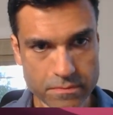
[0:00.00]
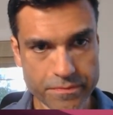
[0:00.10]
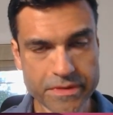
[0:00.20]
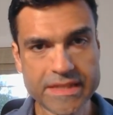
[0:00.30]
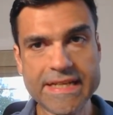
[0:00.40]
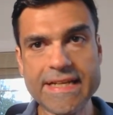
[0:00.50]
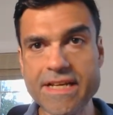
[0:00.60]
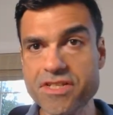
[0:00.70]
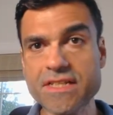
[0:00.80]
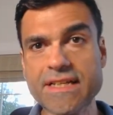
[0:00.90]
the
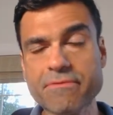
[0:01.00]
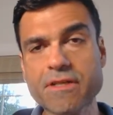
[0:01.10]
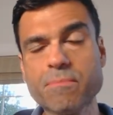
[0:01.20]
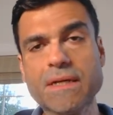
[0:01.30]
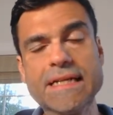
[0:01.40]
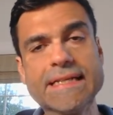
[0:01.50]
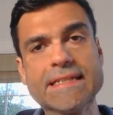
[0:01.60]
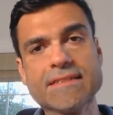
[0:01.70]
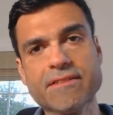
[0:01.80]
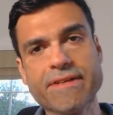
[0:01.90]
agent that we are building
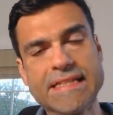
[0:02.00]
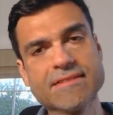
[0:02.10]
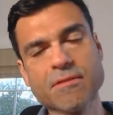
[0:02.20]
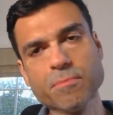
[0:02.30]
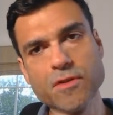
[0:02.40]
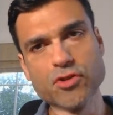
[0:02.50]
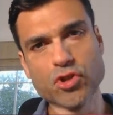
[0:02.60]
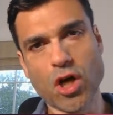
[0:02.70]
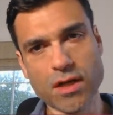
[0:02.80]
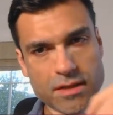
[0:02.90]
is a very simple
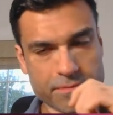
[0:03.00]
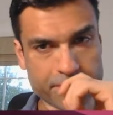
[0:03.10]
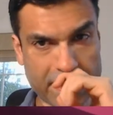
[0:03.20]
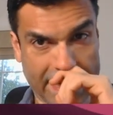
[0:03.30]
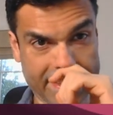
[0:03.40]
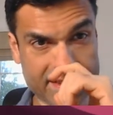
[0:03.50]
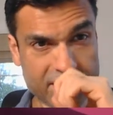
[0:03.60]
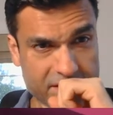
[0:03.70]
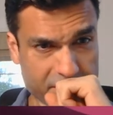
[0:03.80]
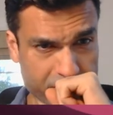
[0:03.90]
SOC
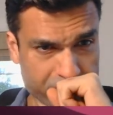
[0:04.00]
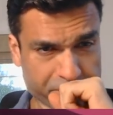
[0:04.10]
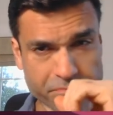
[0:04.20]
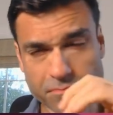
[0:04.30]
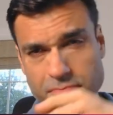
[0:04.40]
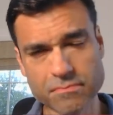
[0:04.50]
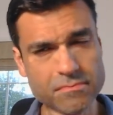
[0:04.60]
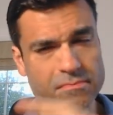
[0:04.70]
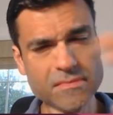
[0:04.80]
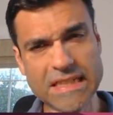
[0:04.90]
analyst.
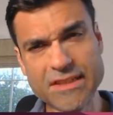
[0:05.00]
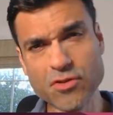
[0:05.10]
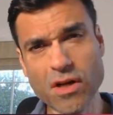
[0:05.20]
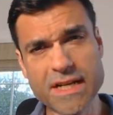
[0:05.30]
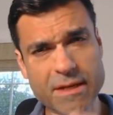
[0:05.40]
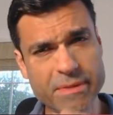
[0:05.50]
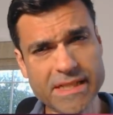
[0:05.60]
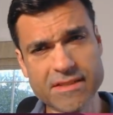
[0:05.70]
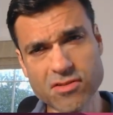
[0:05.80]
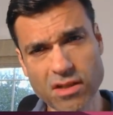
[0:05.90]
It's all dummy,
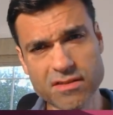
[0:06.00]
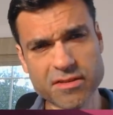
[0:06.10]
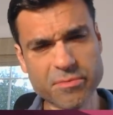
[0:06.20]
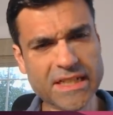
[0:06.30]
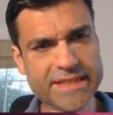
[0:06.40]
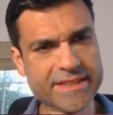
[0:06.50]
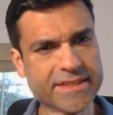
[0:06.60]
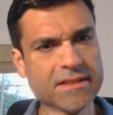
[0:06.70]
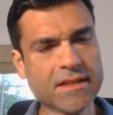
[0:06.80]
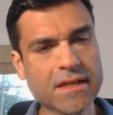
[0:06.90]
it's all simulated.
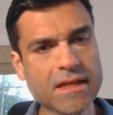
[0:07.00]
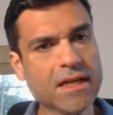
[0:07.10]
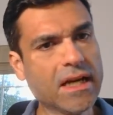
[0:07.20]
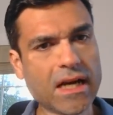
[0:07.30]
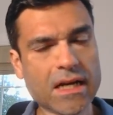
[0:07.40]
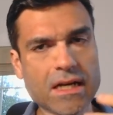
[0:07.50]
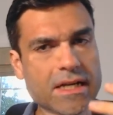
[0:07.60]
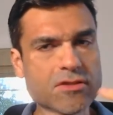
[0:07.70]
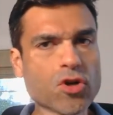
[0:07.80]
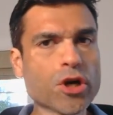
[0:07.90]

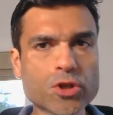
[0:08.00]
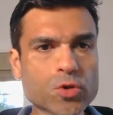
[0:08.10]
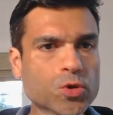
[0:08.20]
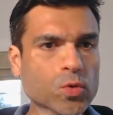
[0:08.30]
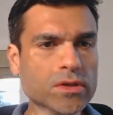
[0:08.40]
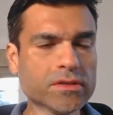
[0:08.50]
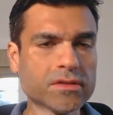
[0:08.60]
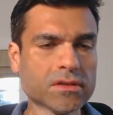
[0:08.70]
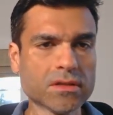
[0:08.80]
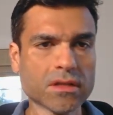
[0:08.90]
It's got two tools,
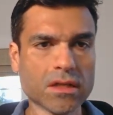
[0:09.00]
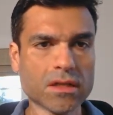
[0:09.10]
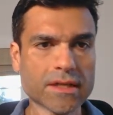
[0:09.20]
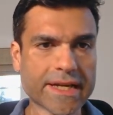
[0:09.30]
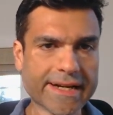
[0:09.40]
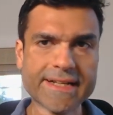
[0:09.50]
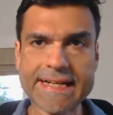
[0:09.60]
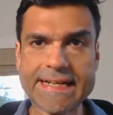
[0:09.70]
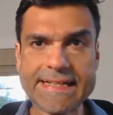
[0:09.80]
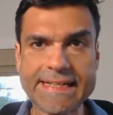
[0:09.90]
get
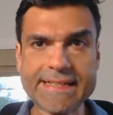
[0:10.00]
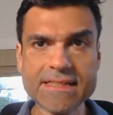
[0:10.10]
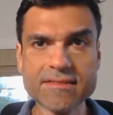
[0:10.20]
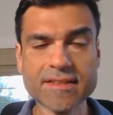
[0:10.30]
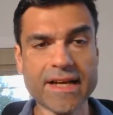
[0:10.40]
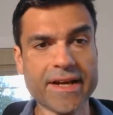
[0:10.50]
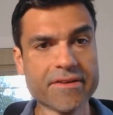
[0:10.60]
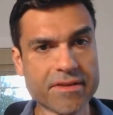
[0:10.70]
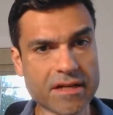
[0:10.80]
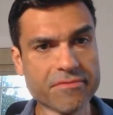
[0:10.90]
ticket details and
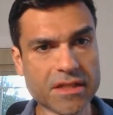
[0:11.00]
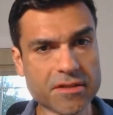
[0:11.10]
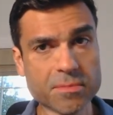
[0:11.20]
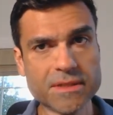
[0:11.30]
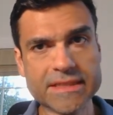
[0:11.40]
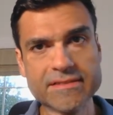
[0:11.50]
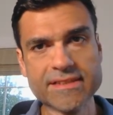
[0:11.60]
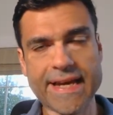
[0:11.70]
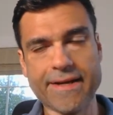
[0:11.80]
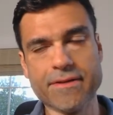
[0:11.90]
run vulnerability
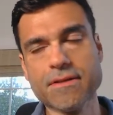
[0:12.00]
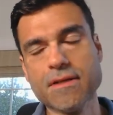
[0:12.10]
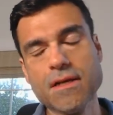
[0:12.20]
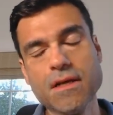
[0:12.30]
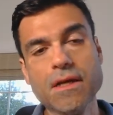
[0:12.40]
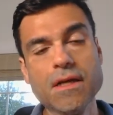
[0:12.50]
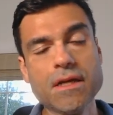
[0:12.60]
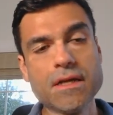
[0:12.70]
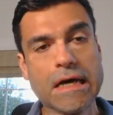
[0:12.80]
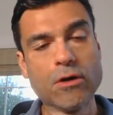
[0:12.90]
scan.
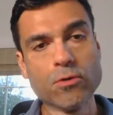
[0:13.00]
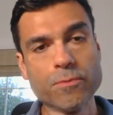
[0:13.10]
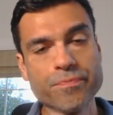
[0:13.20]
Now,